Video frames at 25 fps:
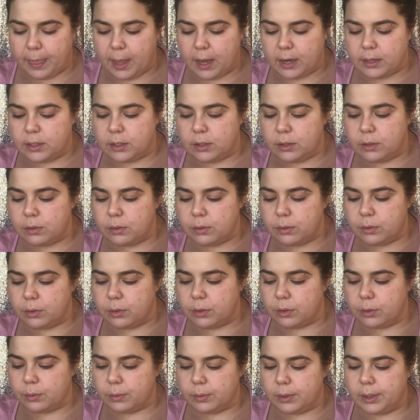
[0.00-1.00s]
I do
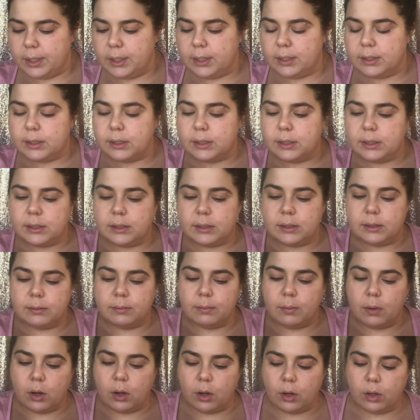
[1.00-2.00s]
3
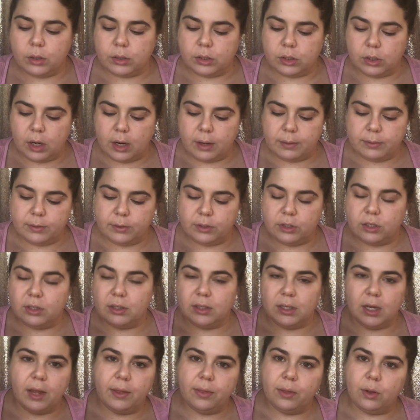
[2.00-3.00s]
small drops, which
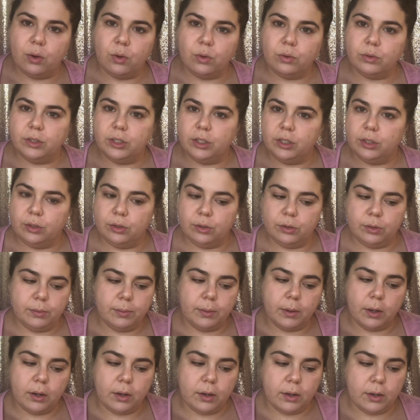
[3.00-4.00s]
is not the whole
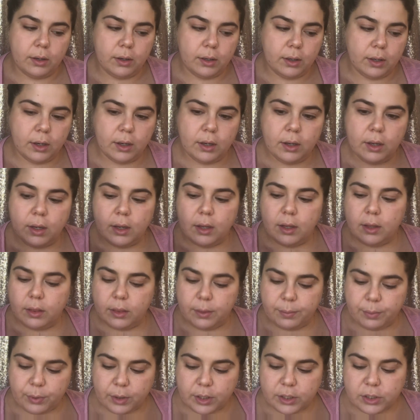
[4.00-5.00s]
tube, on
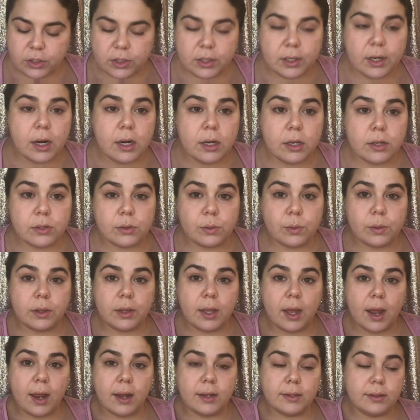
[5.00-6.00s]
the brush that I use with
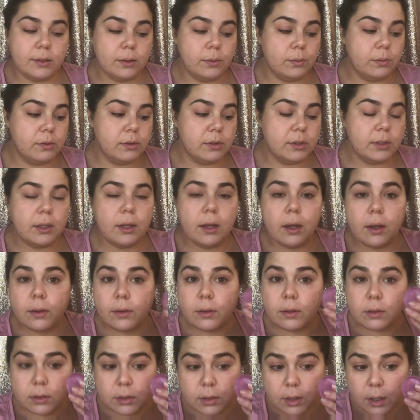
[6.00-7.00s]
that, so we'll see how
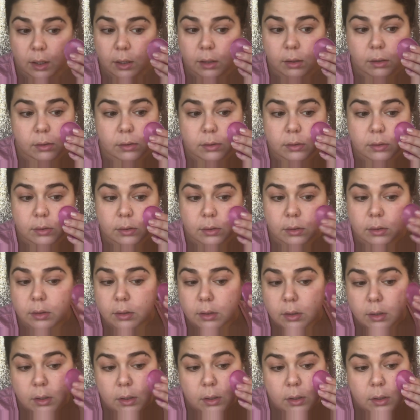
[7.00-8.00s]
this goes.
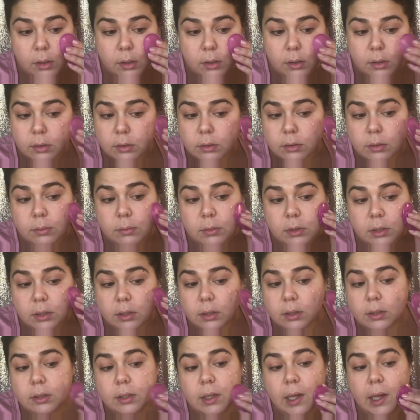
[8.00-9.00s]
So I'm just
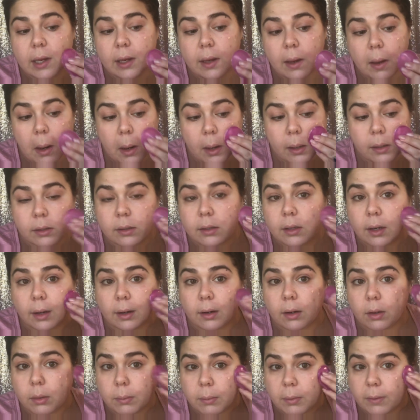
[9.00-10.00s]
going to take it,
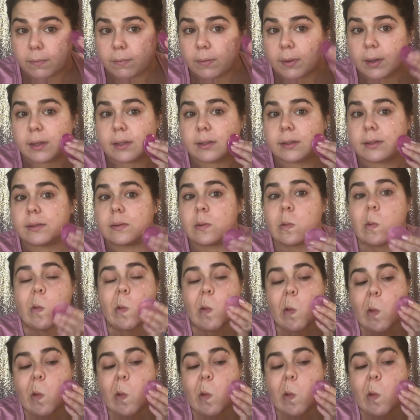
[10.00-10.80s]
dot it on my face.